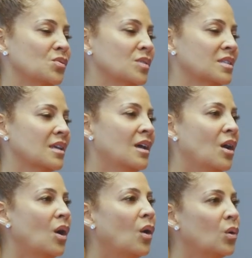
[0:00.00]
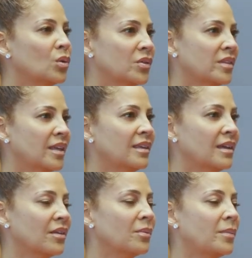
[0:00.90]
she was older than
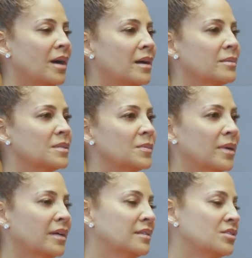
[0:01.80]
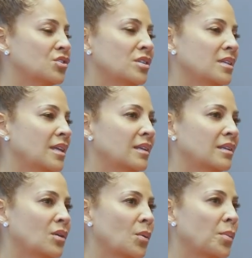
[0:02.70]
the other moms, but she
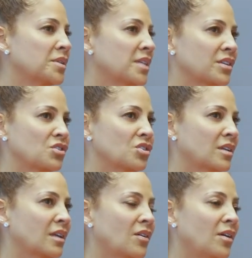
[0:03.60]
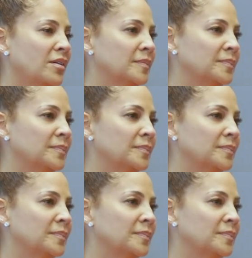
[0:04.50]
needed no protection at all.